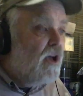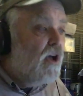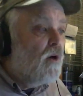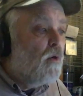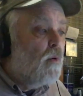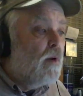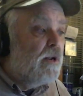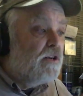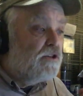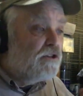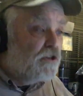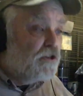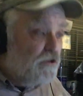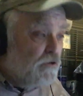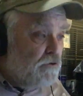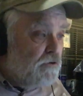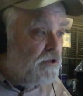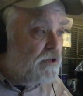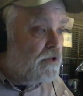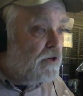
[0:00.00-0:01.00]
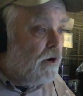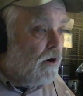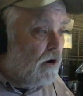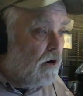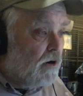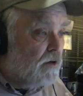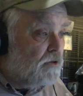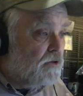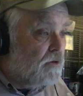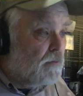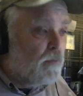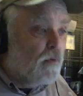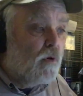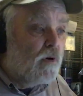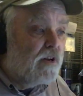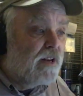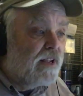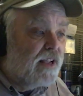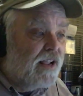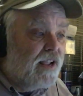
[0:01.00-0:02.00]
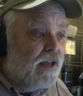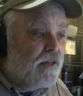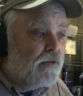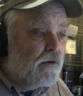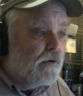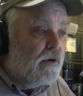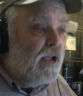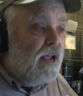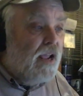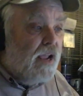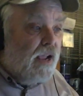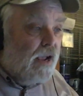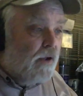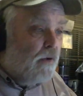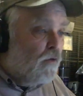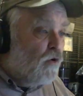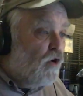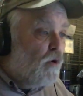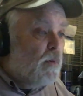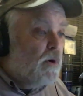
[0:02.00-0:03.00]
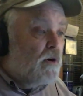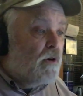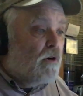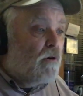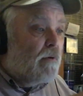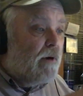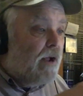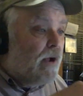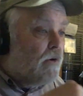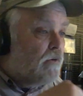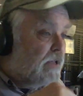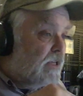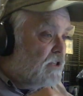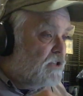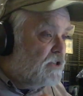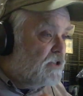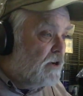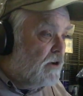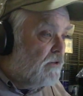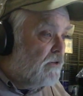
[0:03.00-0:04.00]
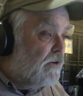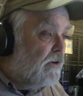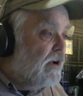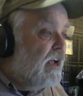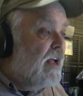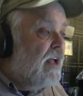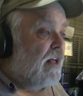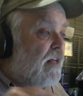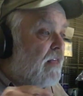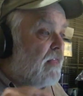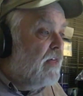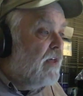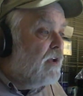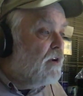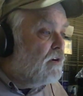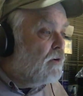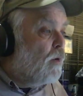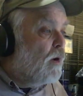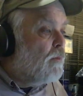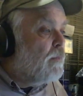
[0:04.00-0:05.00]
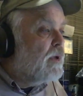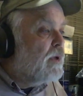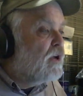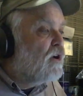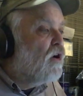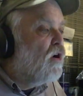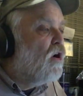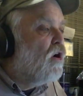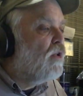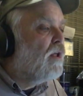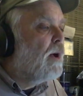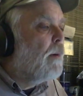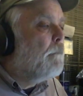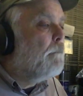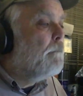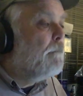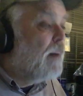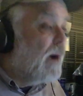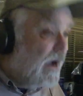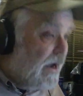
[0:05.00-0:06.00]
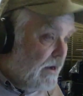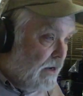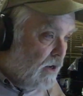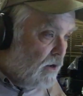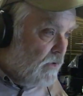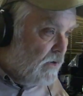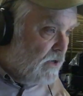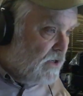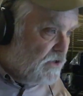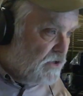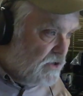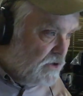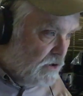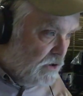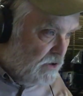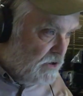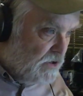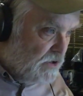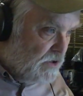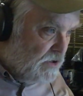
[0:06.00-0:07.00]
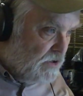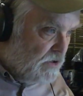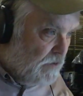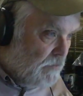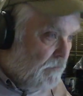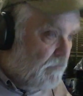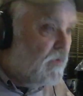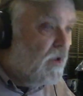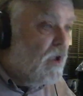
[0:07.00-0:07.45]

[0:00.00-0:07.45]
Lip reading: When two stars are born together and orbit around each other, they are what we call a binary star system.